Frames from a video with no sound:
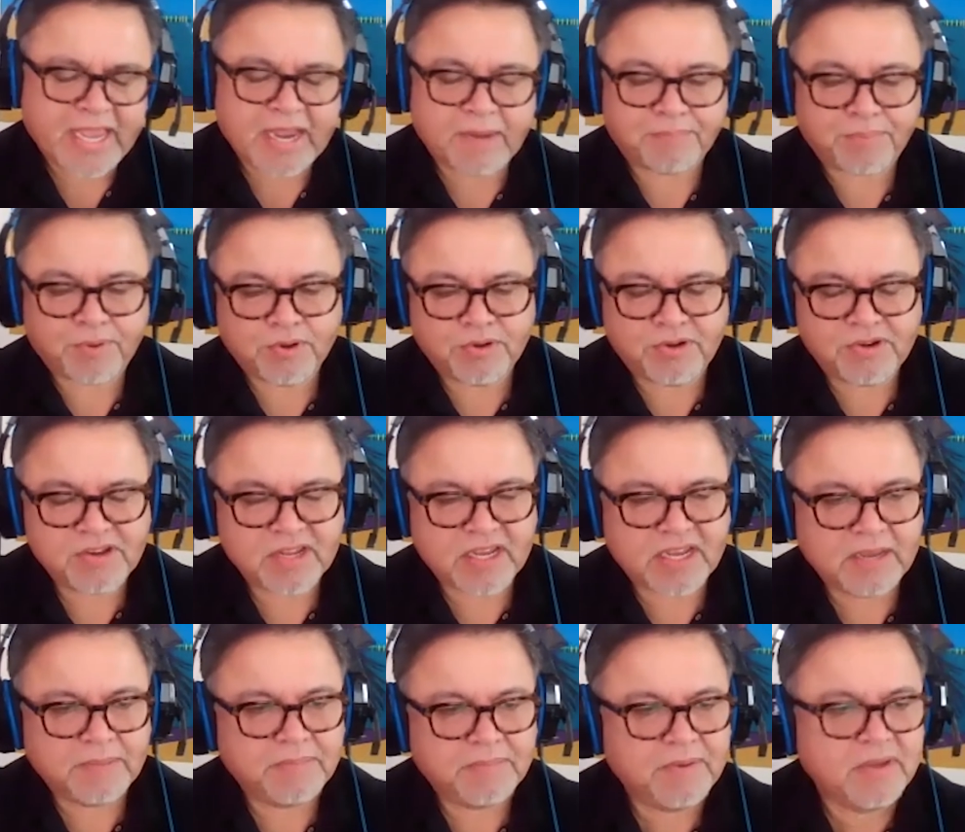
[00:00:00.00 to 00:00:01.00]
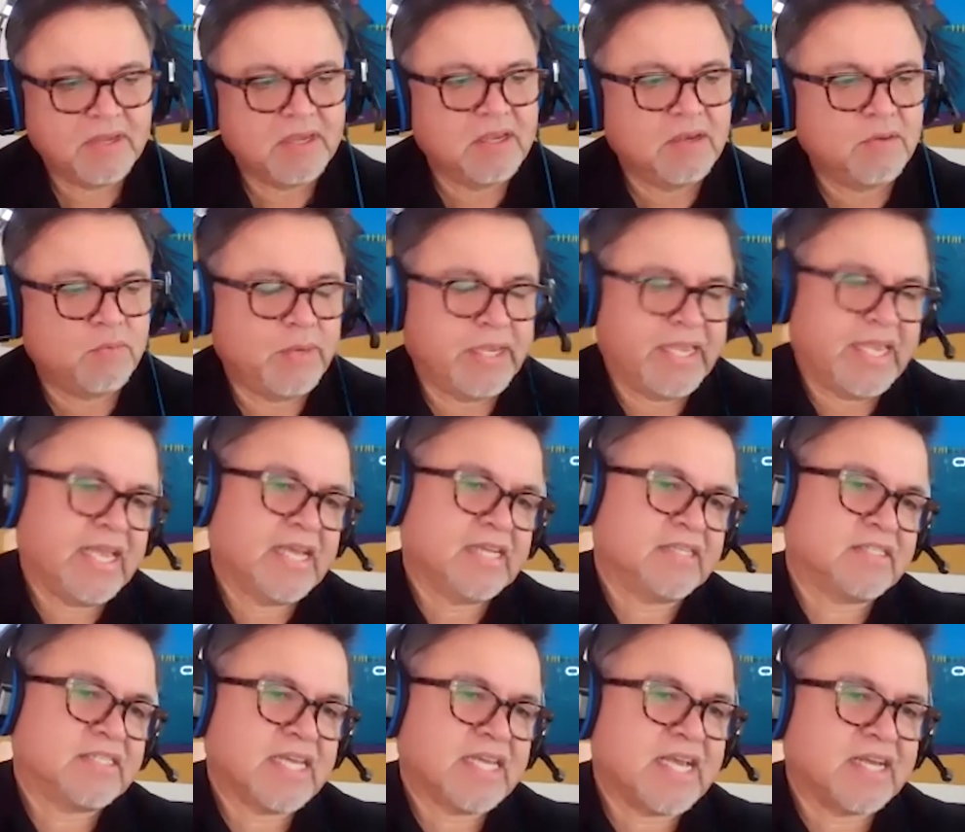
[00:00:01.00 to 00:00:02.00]
prototype, we
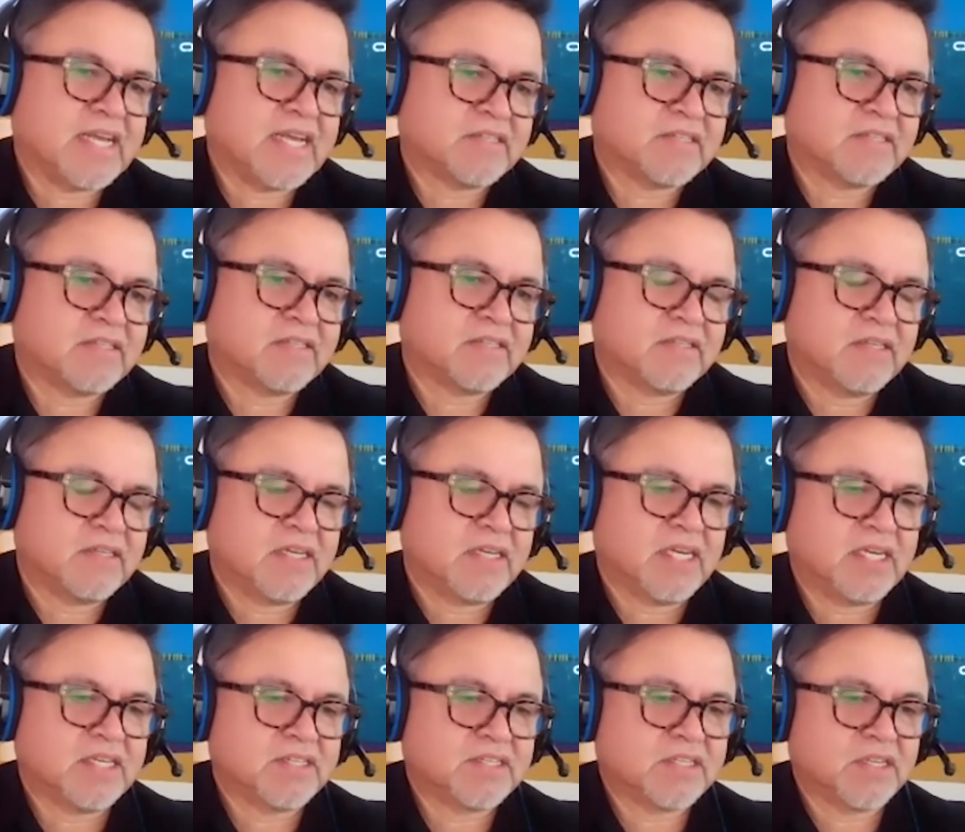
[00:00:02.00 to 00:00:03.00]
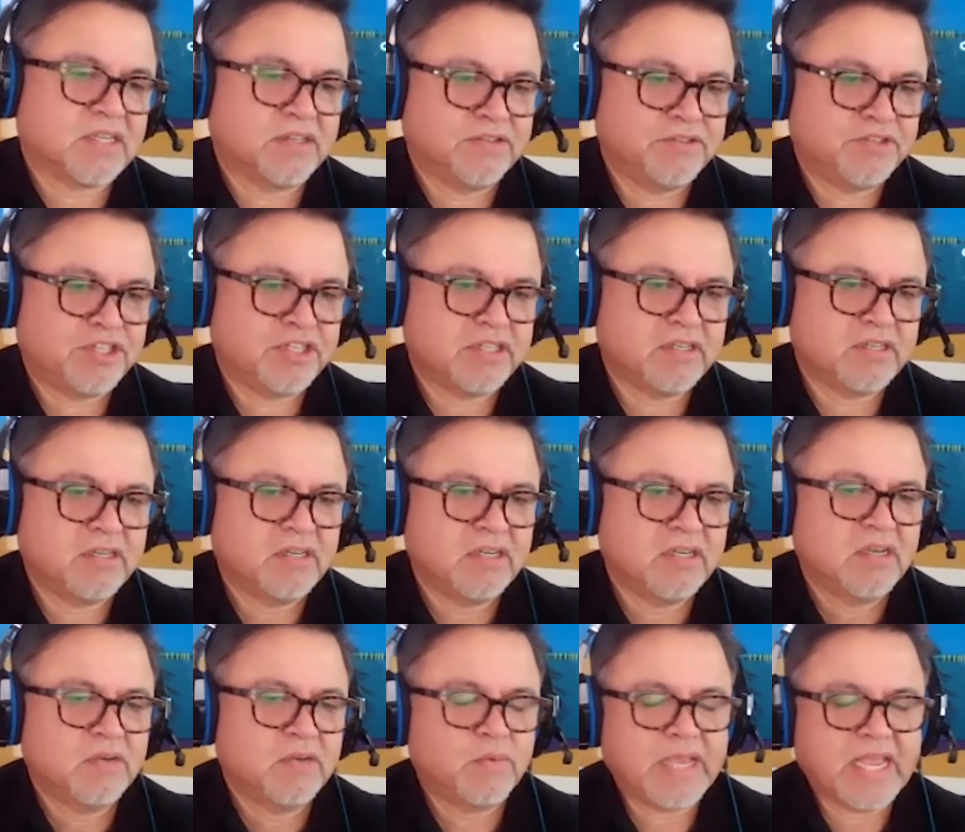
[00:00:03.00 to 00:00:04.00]
can't test a solution.
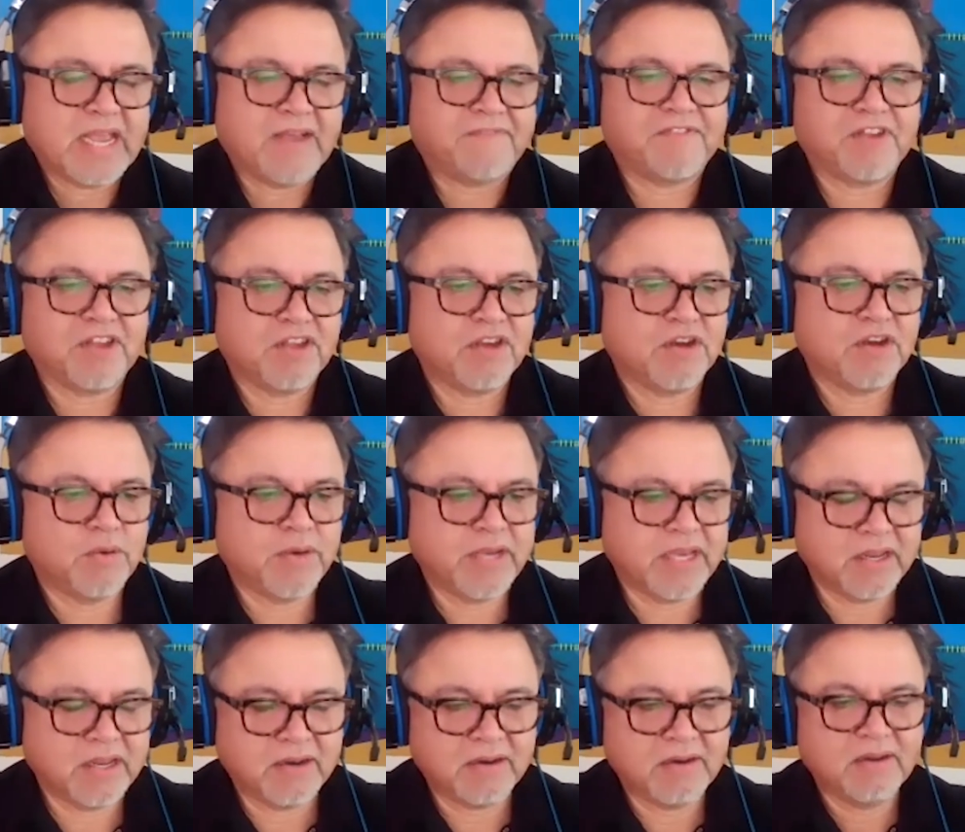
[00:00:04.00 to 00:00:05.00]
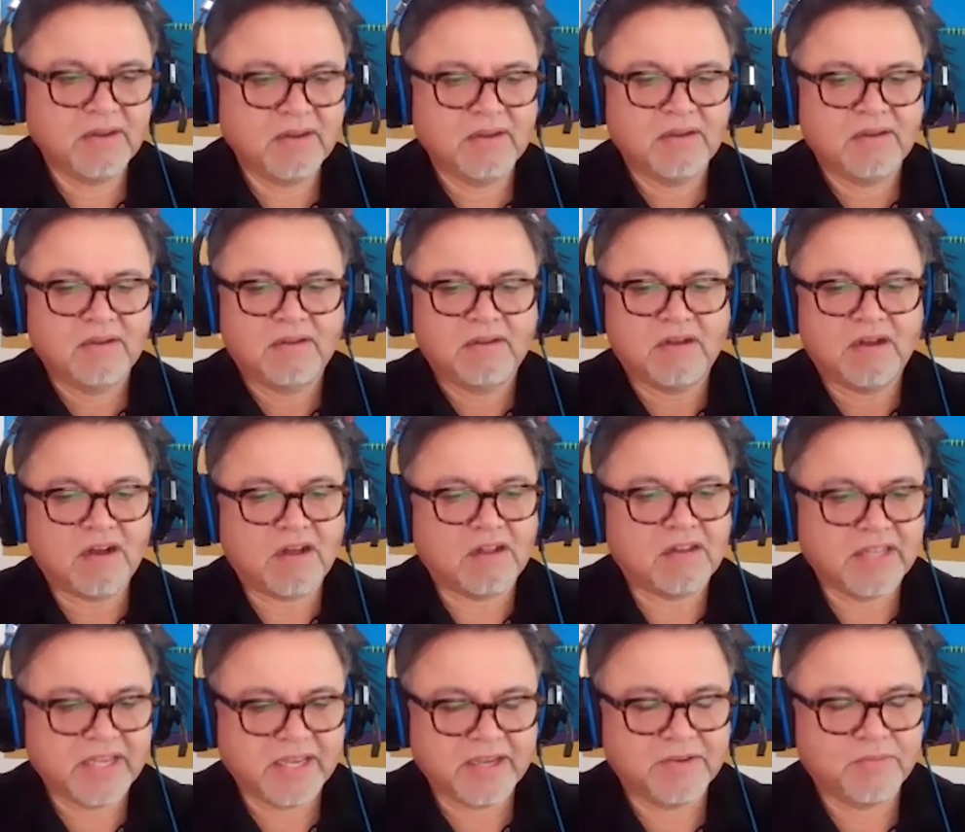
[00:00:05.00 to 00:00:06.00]
We have to go
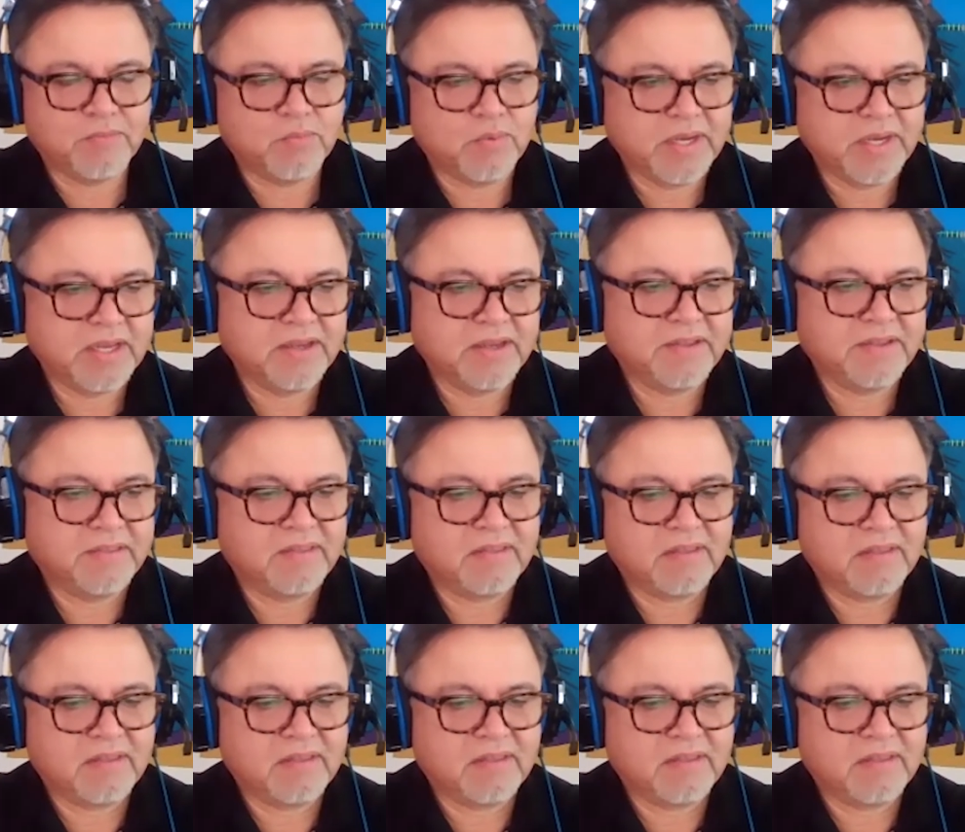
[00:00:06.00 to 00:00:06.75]
all in with